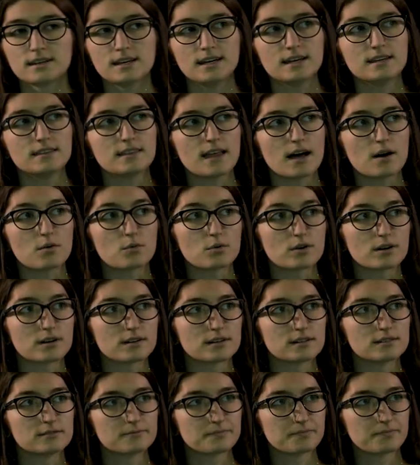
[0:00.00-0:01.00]
in that
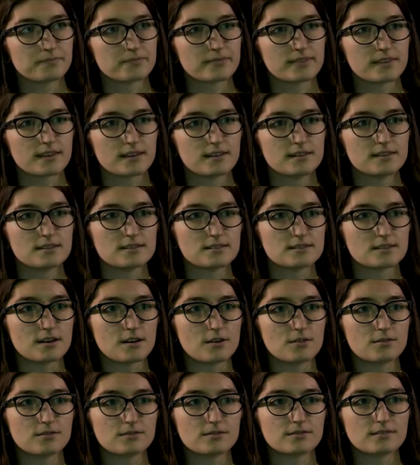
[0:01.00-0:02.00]
word.
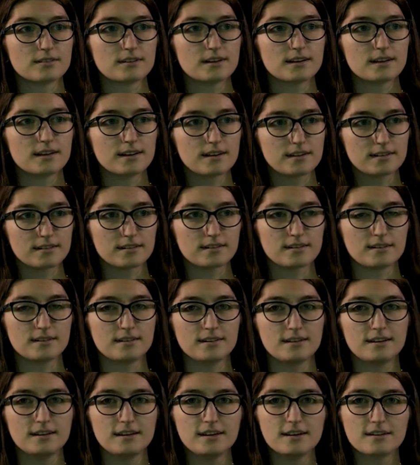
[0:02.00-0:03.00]
So
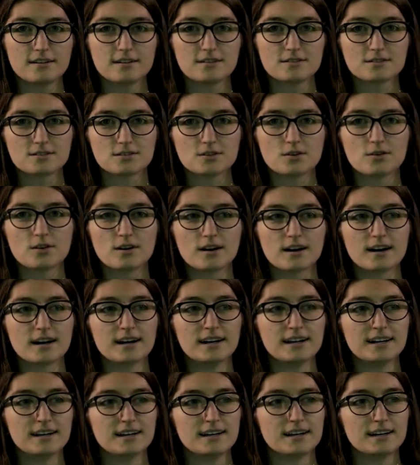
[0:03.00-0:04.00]
here's your
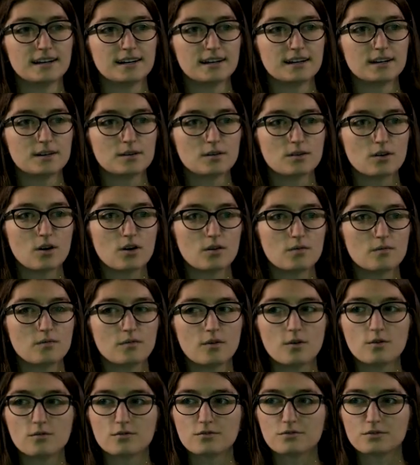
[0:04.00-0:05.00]

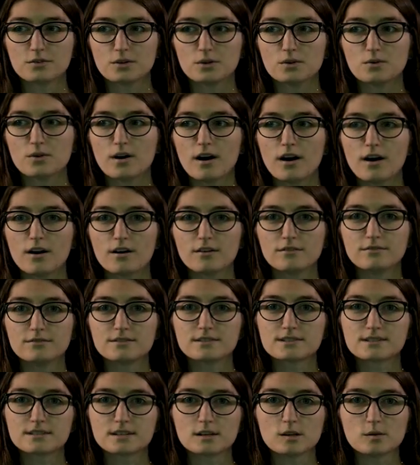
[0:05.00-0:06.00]
overview of
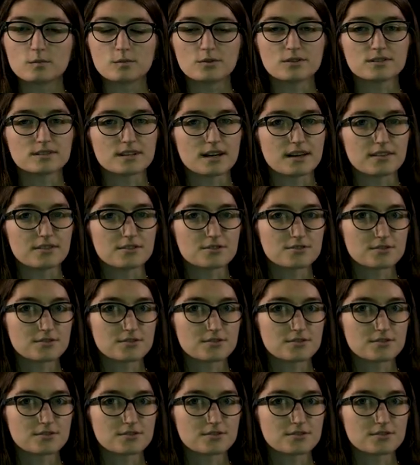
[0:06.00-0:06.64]
syllables and their